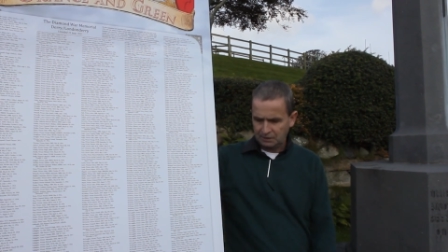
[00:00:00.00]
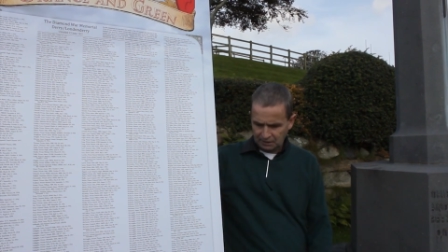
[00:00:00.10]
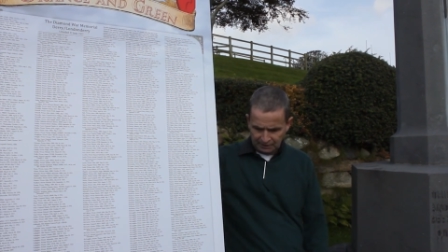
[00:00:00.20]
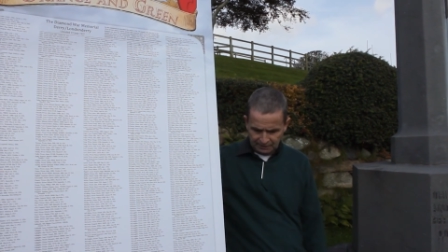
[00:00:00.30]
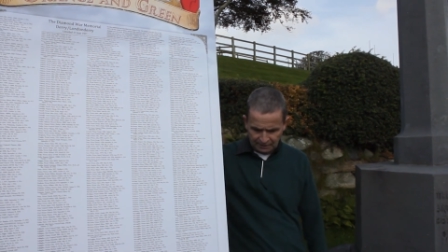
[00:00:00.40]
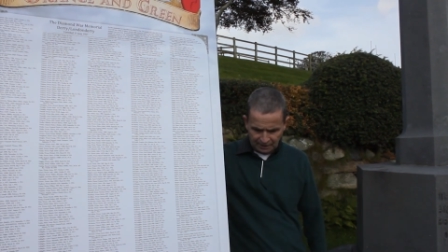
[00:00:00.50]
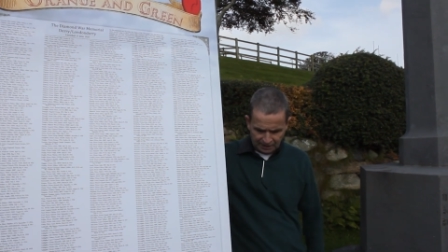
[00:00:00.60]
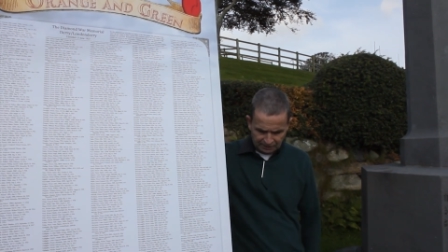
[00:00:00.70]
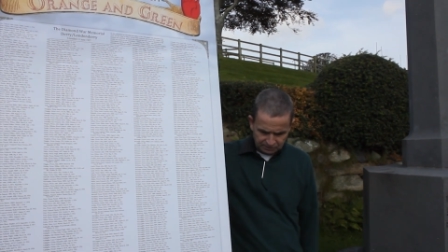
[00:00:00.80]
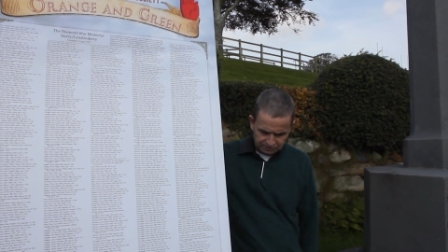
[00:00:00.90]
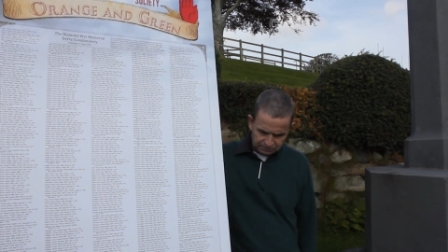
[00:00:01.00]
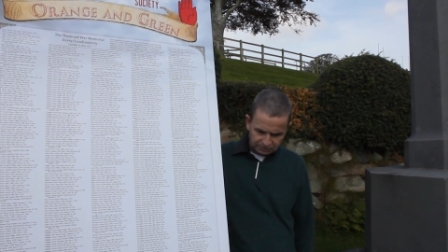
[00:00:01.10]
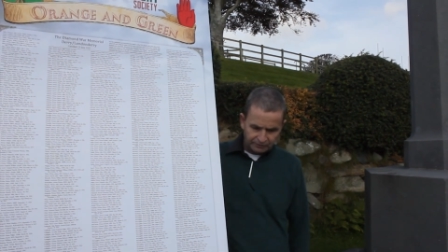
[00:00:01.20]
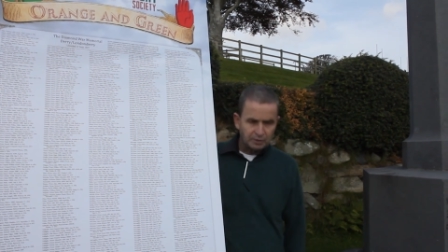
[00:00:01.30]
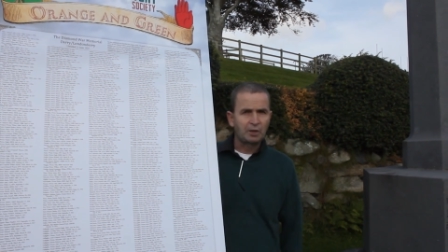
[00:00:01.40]
And
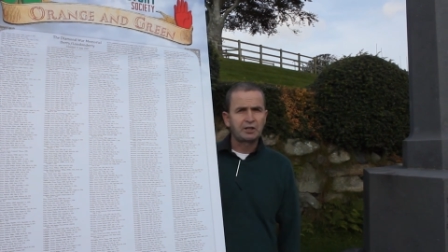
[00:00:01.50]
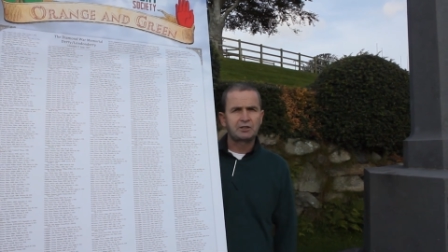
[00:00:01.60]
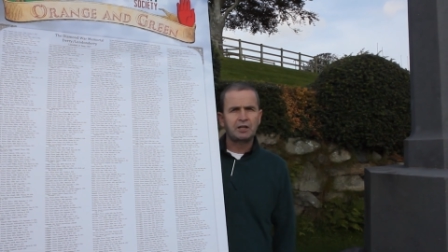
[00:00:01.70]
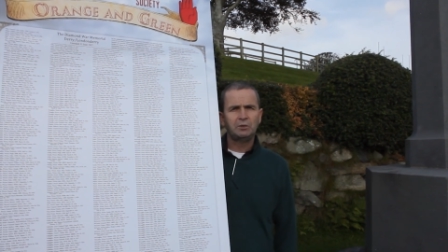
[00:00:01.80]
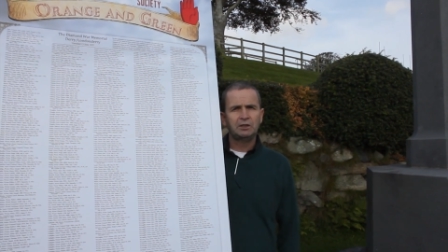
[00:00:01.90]
everybody's equal,